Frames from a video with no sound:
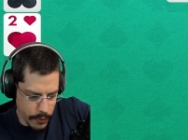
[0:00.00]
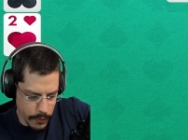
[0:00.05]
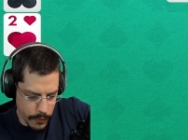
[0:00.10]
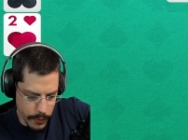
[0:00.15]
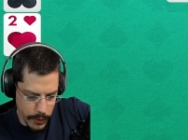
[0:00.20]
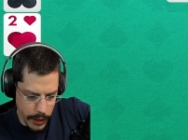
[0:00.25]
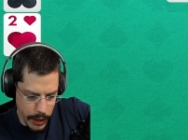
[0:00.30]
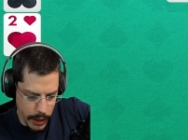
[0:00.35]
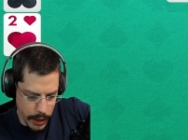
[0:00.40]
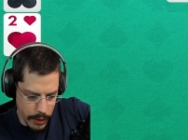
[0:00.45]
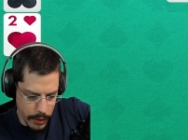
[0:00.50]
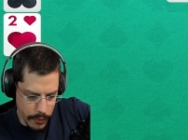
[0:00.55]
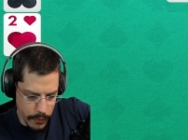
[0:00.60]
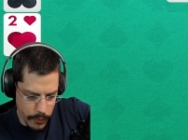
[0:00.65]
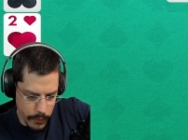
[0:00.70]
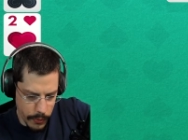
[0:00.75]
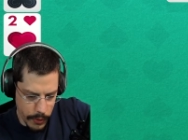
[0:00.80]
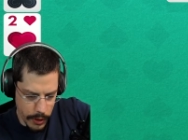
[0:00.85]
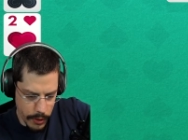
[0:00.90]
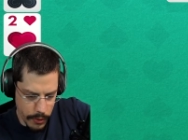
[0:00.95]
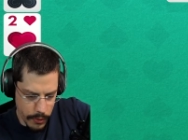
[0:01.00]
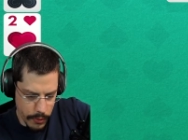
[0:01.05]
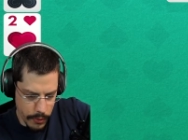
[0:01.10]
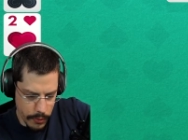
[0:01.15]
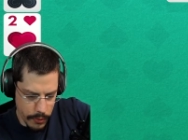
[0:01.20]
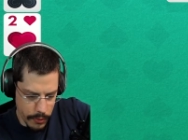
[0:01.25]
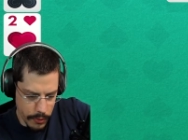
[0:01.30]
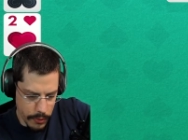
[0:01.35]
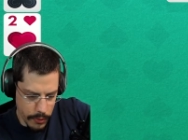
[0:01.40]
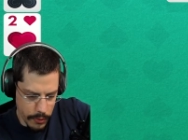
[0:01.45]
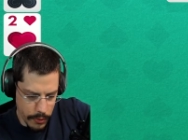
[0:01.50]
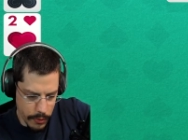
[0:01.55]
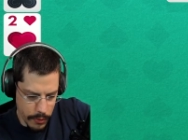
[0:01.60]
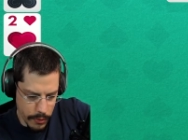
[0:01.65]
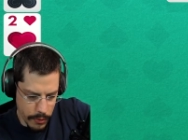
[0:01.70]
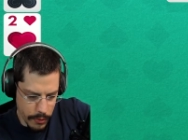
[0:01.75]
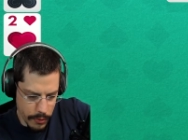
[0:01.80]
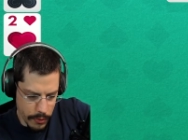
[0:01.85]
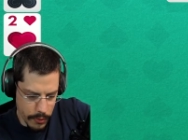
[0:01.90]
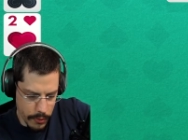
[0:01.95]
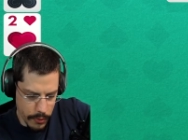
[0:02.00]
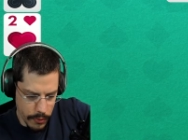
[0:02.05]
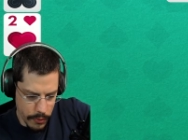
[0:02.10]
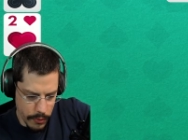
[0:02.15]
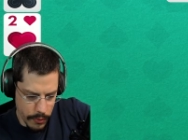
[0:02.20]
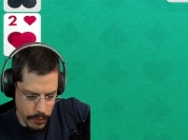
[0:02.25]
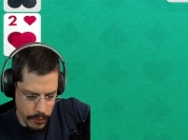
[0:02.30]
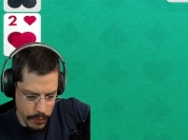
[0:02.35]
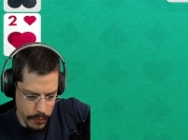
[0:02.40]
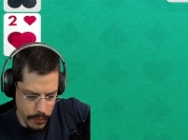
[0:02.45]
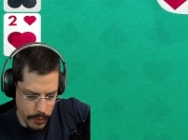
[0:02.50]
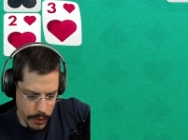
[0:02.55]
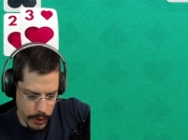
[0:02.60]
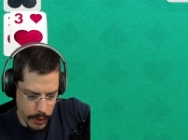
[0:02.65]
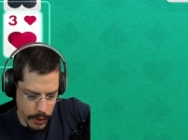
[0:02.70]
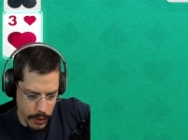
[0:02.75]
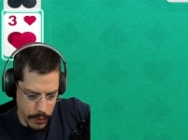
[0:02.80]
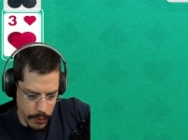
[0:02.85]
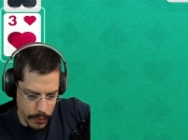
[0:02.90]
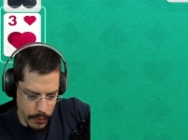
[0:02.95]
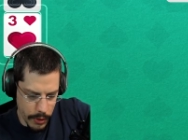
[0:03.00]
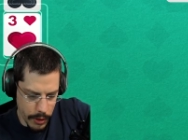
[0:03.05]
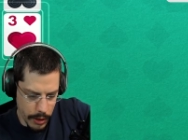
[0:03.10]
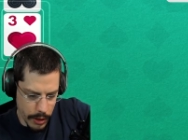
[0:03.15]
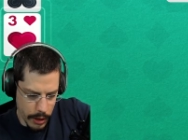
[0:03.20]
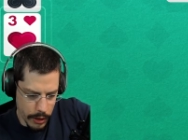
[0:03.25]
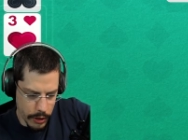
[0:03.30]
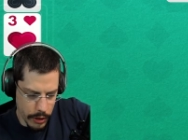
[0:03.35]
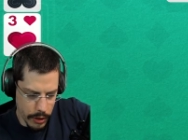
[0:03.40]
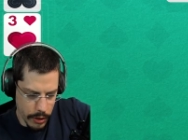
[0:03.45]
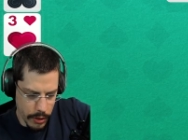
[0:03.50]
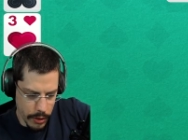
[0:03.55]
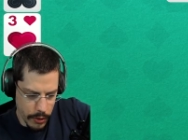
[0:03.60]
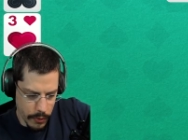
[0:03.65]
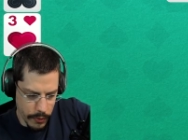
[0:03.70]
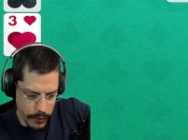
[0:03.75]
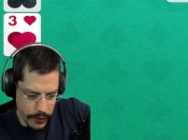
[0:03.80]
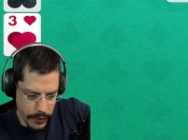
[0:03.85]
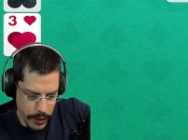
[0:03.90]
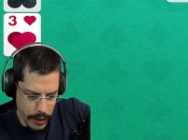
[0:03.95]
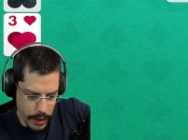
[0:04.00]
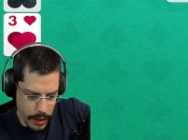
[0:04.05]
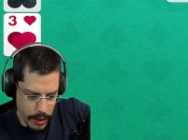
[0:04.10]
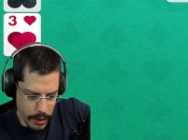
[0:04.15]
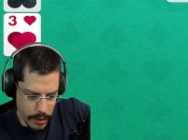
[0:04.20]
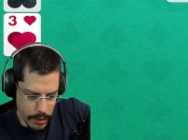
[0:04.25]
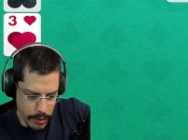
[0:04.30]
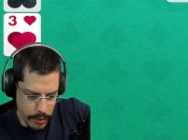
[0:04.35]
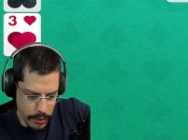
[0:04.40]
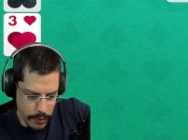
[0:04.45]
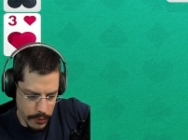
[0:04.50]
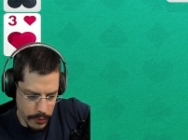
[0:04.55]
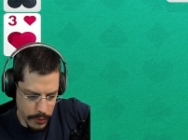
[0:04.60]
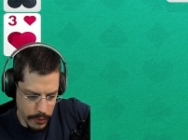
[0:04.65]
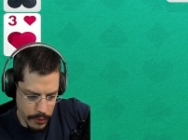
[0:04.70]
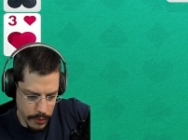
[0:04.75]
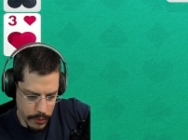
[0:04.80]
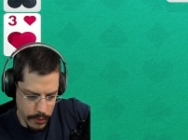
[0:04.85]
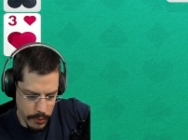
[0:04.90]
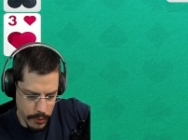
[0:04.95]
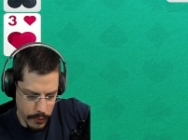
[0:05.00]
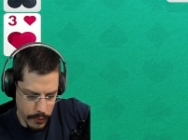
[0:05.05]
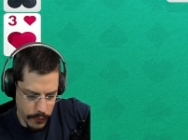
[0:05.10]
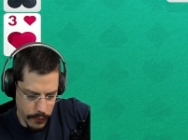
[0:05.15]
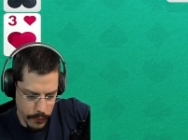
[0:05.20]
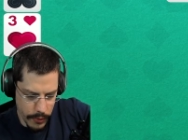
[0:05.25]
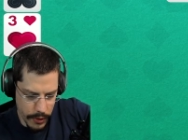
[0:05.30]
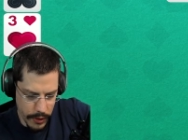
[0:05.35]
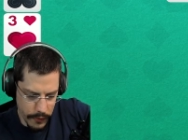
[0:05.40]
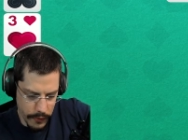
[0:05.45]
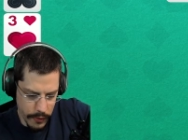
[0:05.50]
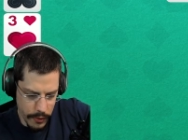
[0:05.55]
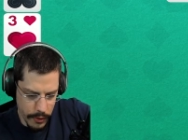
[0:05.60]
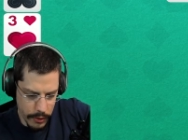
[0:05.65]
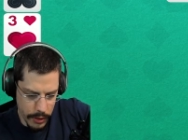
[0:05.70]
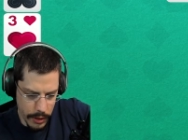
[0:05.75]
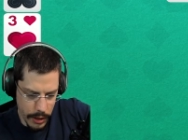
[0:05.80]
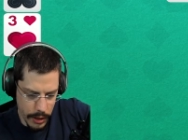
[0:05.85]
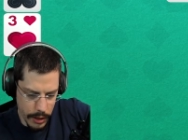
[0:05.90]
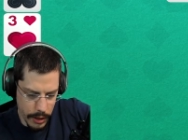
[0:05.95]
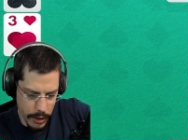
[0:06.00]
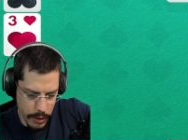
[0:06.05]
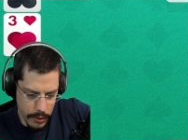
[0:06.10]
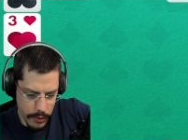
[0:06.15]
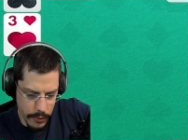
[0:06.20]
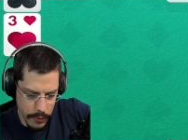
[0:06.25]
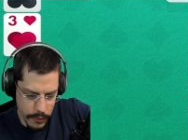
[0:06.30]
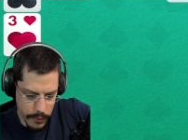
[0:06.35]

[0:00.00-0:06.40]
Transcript: Wait, we could go... We can actually go with the heart. The 3 is not there yet.